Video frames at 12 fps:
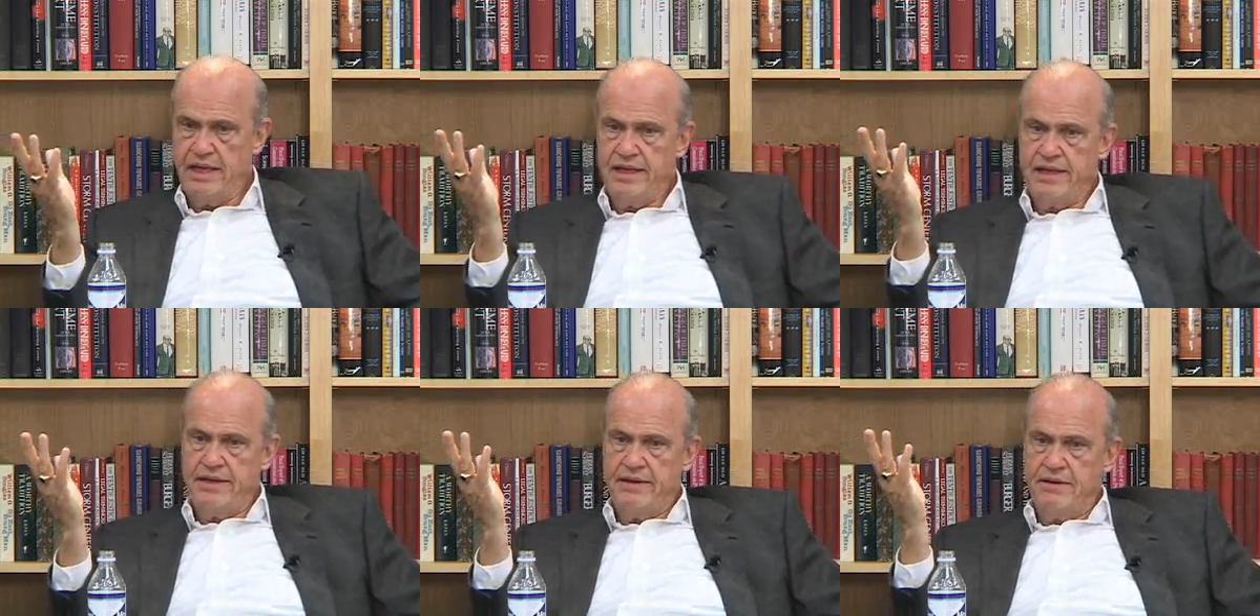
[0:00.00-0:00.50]

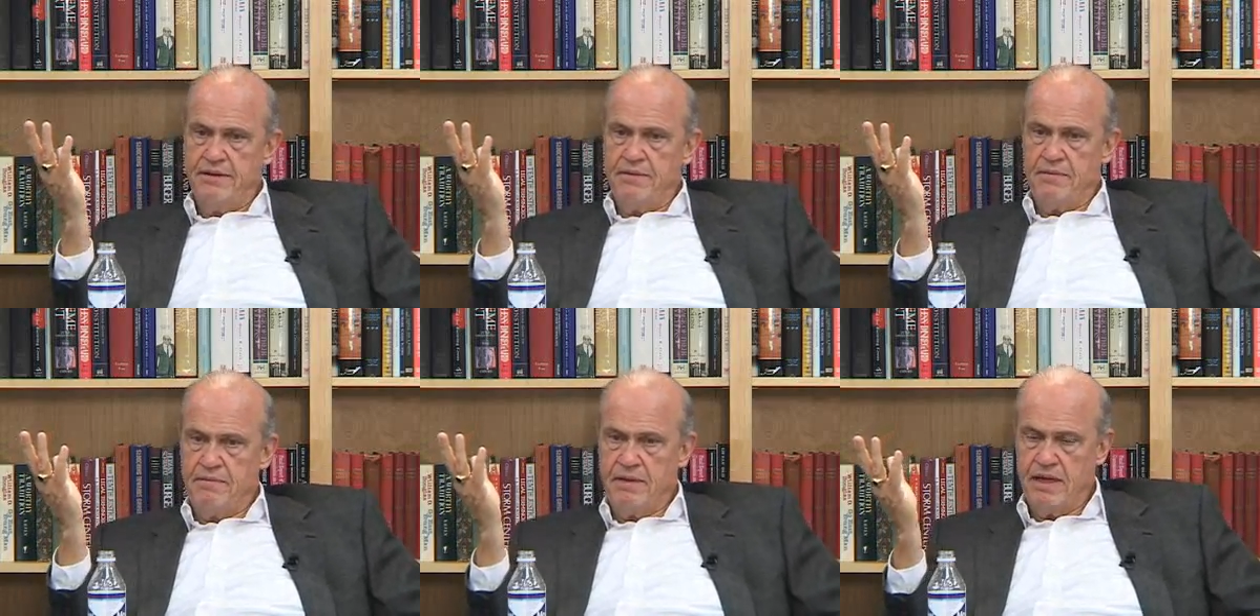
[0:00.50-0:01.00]

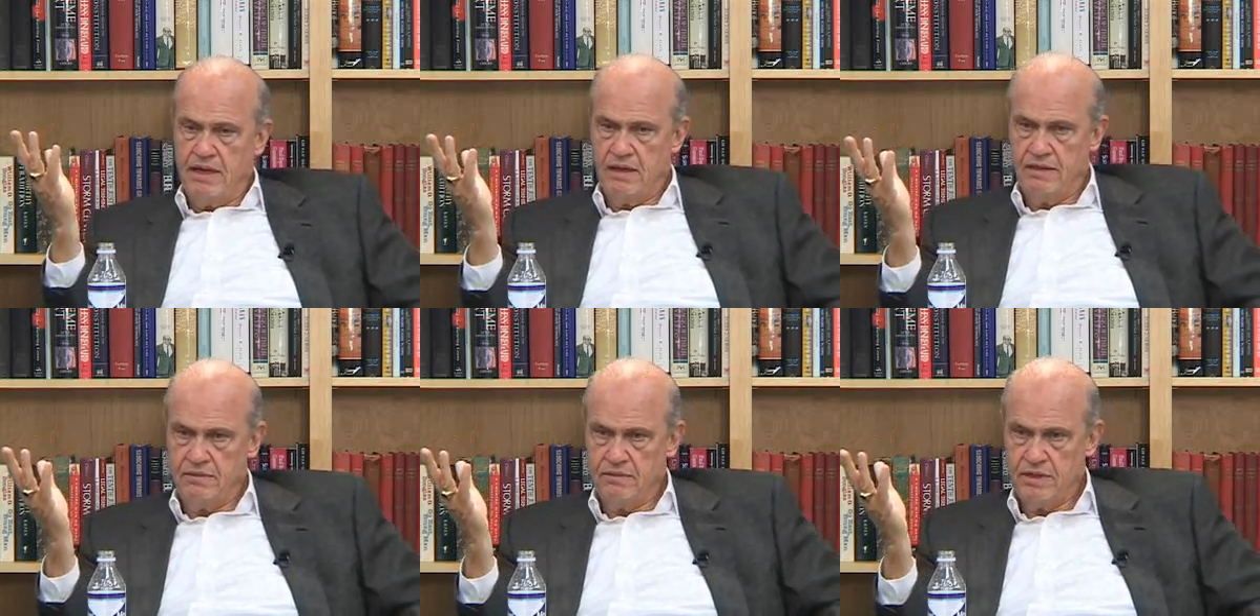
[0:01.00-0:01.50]

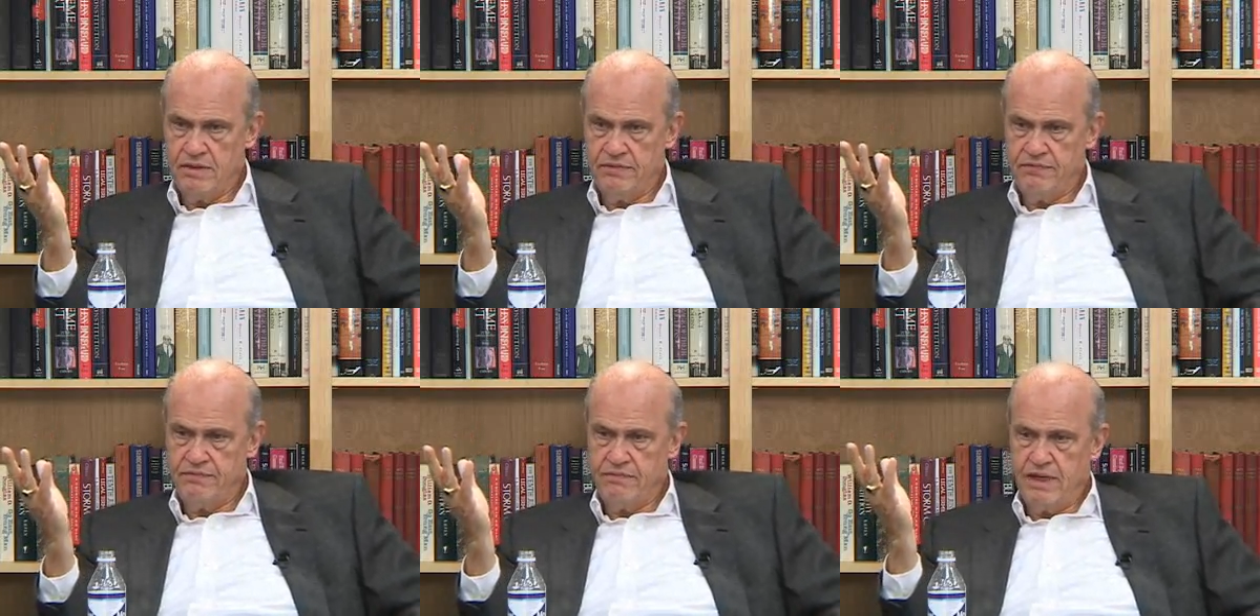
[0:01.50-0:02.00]
One
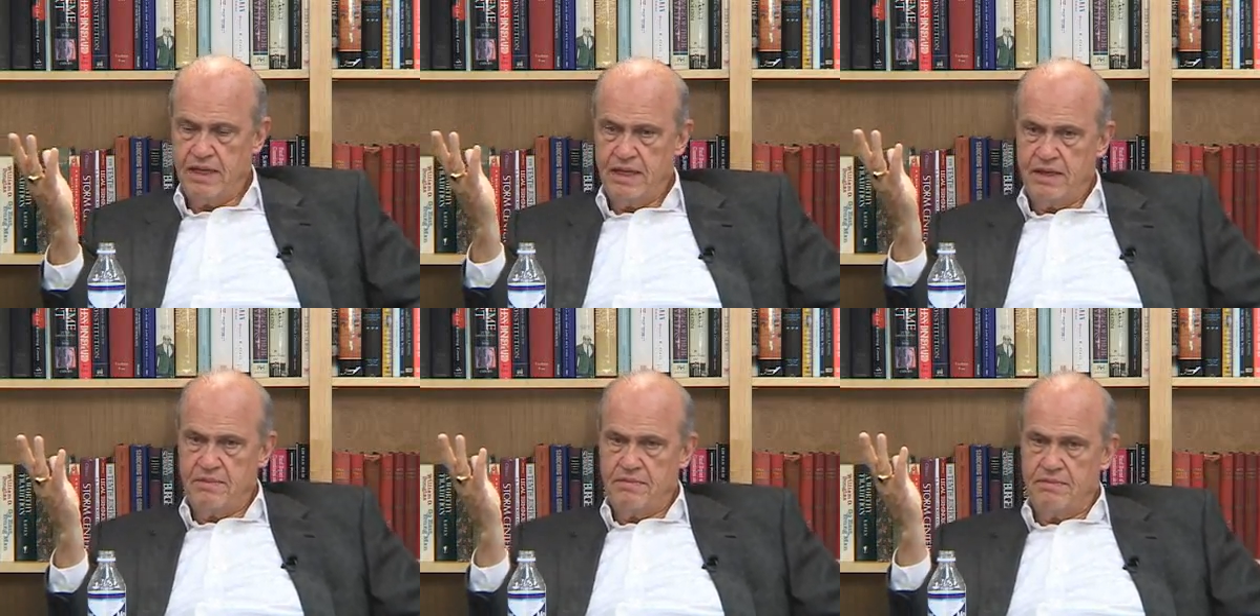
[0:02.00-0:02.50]
of
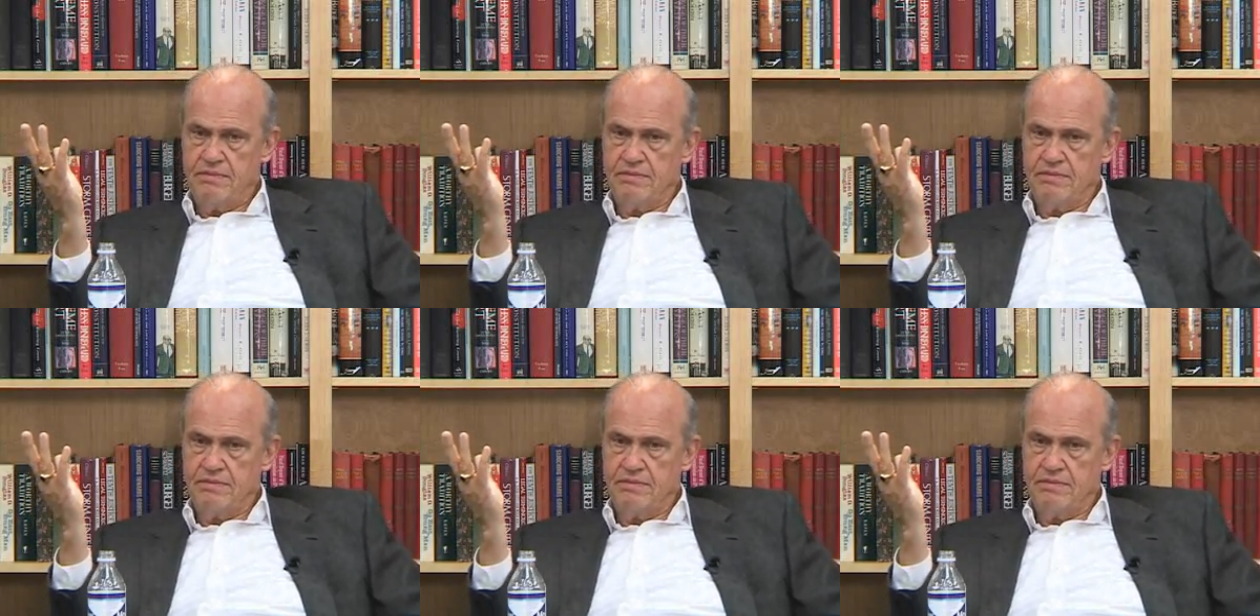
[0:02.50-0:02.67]
my